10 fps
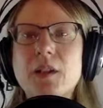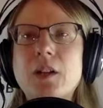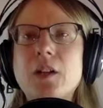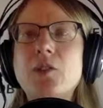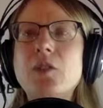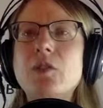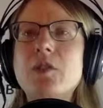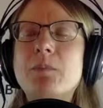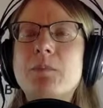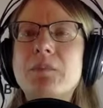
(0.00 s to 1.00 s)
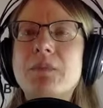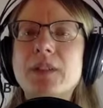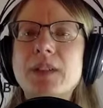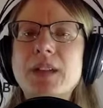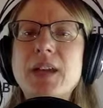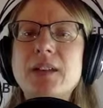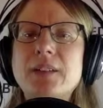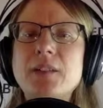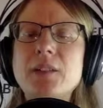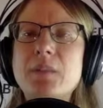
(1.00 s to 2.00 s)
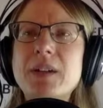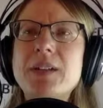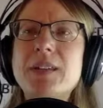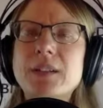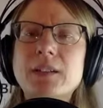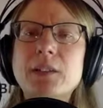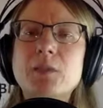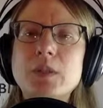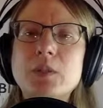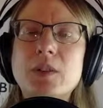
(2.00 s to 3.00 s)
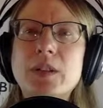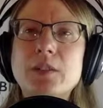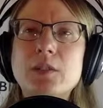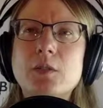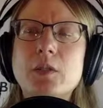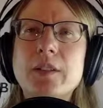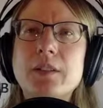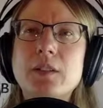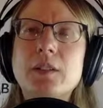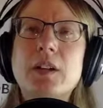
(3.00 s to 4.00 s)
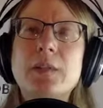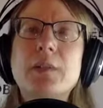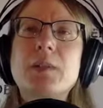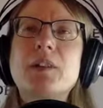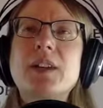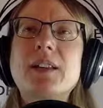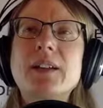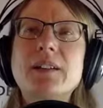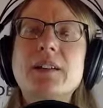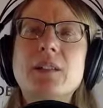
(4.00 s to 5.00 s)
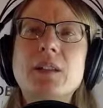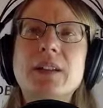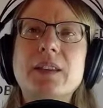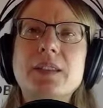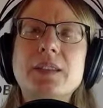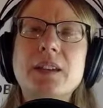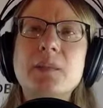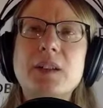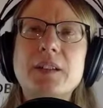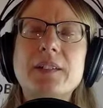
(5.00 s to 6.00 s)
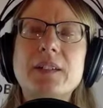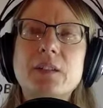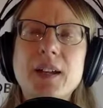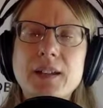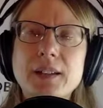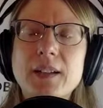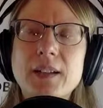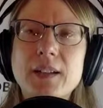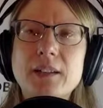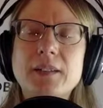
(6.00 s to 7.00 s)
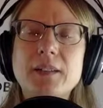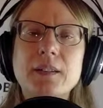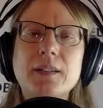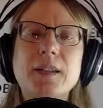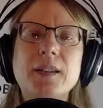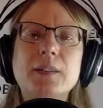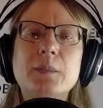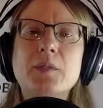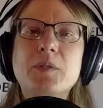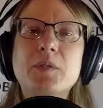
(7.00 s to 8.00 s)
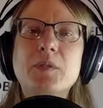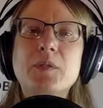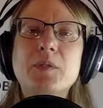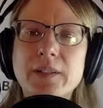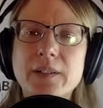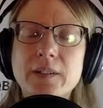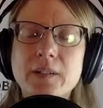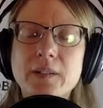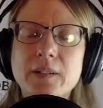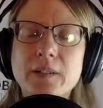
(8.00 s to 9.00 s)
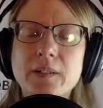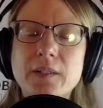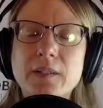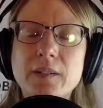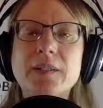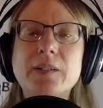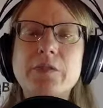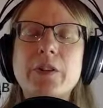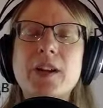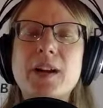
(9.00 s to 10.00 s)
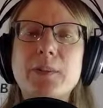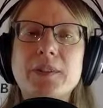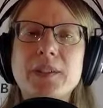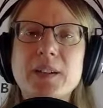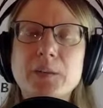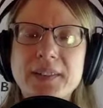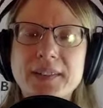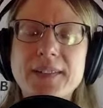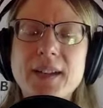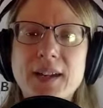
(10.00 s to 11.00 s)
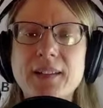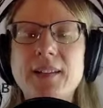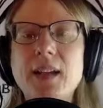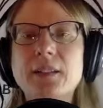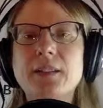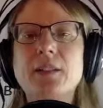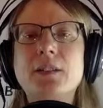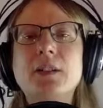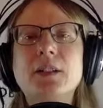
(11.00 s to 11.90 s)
So the big thing that you really want to do, okay, so, I mean, what I like to think about is like your headline is getting them to read the first sentence of your copy, and then the first sentence of your copy is getting to read the second sentence.